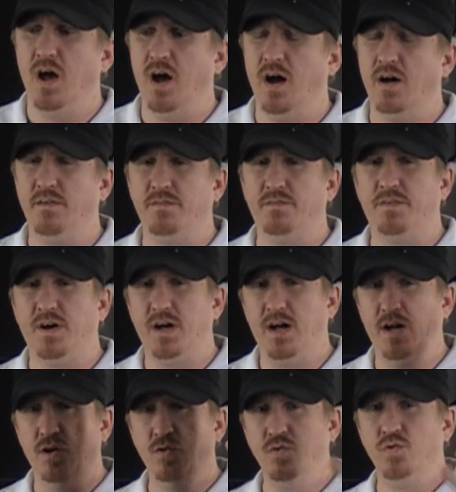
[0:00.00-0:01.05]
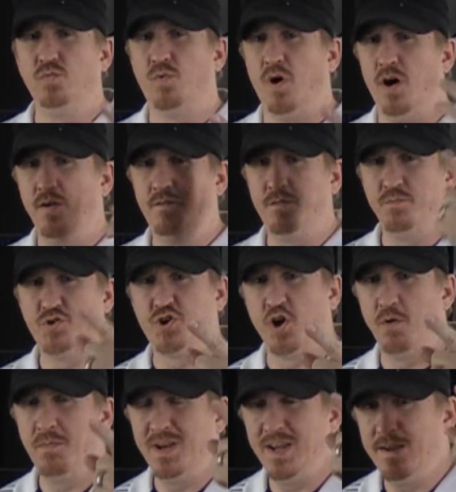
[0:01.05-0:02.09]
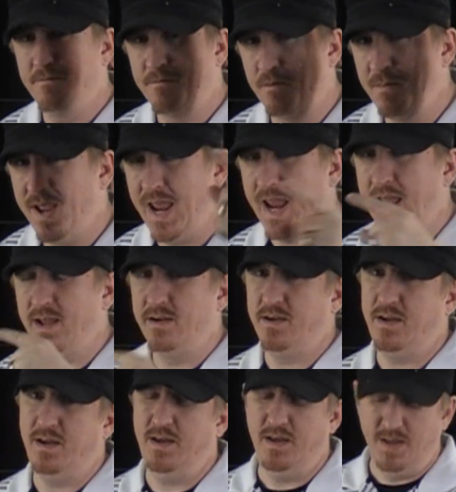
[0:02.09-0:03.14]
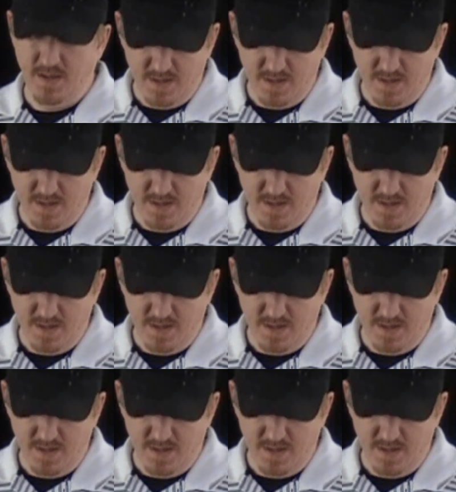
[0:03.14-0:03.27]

of Aoud one from Germany, from Andi.